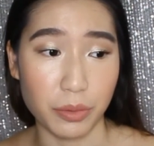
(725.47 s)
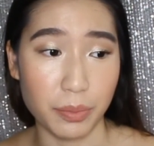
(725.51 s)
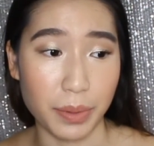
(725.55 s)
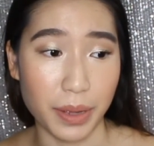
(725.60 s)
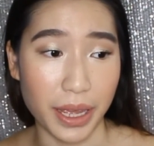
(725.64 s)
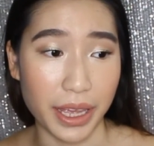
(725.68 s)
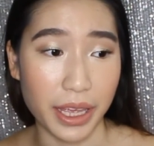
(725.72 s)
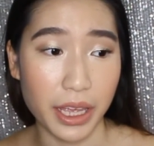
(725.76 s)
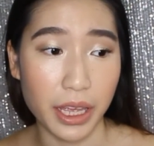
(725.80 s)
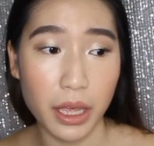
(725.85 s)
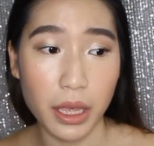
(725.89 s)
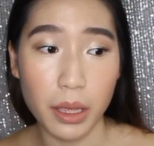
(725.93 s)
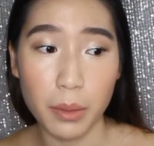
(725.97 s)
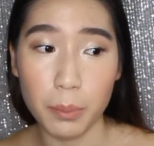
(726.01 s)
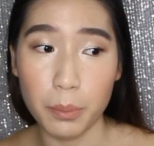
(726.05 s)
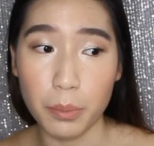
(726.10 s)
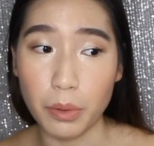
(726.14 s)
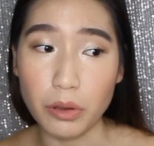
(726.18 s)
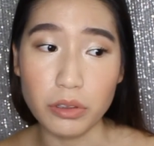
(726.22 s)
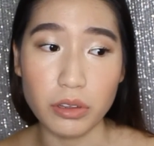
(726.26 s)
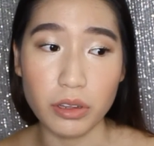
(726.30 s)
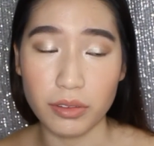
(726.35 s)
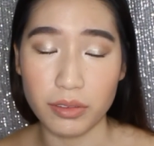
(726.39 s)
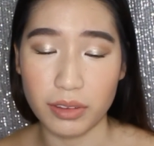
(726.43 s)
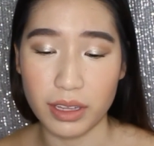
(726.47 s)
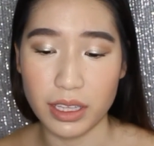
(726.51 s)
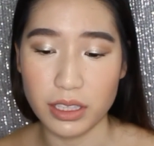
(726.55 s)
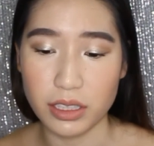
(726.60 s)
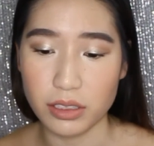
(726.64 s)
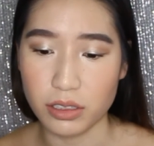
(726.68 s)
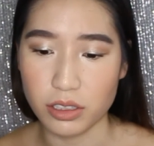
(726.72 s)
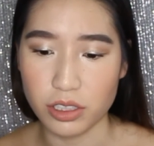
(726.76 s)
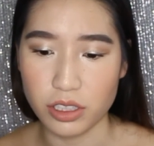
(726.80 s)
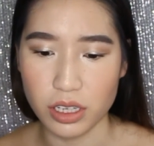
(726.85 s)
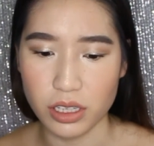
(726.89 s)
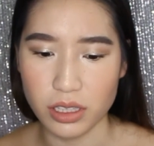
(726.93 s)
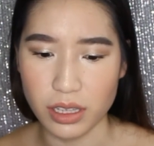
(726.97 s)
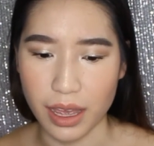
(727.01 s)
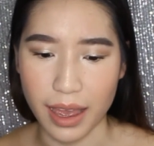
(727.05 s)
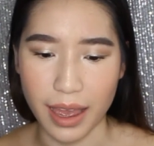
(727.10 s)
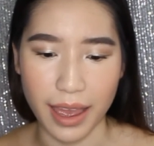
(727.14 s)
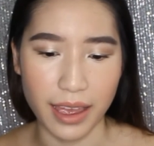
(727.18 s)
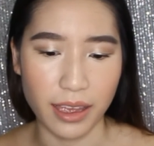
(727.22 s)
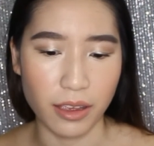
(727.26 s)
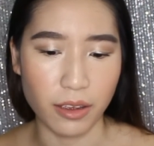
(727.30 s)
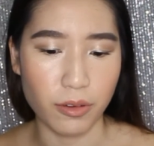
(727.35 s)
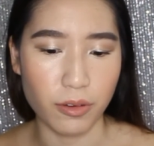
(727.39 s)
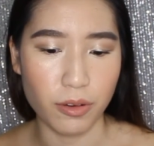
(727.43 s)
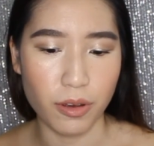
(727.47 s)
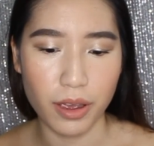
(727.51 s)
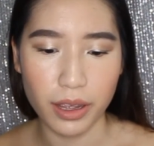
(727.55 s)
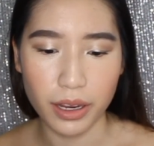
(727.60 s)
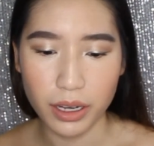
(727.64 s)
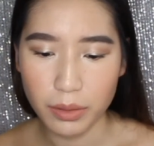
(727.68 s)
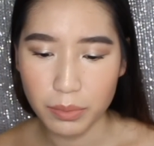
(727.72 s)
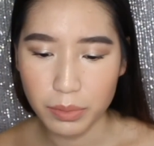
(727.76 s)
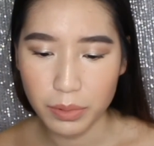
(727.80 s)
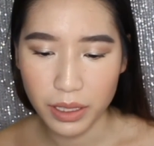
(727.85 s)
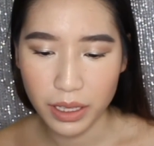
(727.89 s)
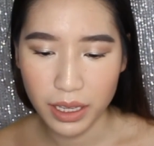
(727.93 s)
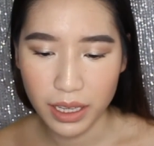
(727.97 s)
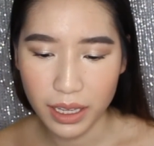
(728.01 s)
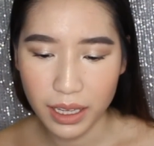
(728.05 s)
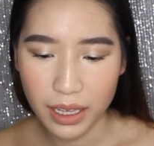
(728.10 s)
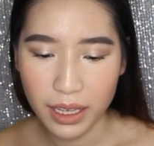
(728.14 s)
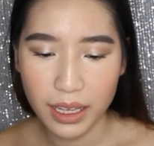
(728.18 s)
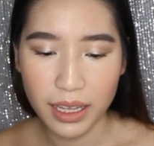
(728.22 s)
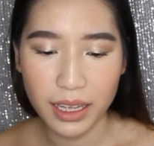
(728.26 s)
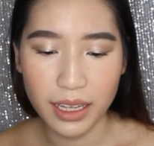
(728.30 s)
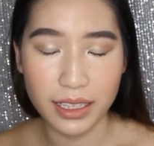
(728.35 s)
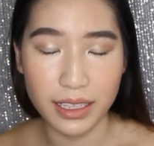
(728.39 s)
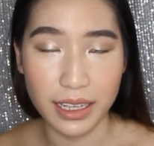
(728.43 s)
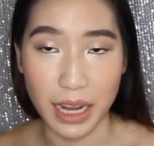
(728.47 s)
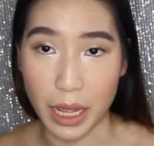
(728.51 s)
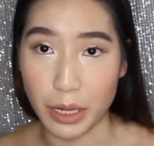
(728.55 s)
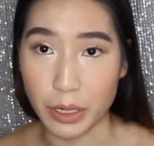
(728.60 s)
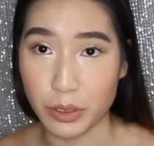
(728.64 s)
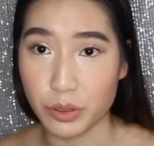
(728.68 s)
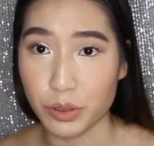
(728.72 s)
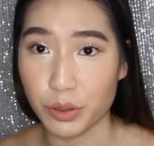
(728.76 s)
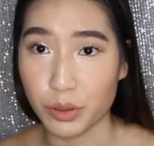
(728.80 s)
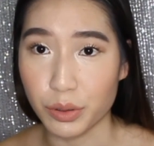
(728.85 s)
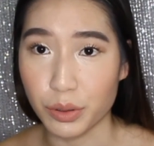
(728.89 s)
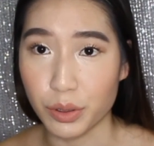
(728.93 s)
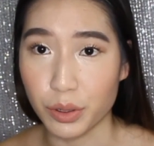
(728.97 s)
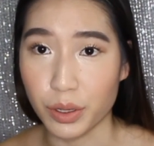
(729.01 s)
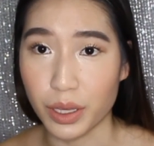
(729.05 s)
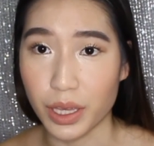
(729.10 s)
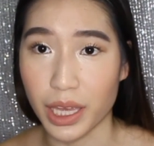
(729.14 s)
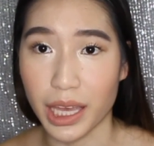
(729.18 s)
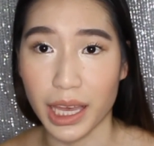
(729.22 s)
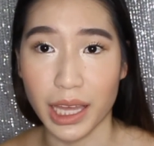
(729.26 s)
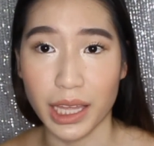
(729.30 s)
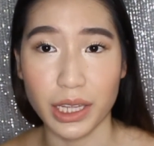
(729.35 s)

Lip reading: But both of these cushions are incredibly natural looking,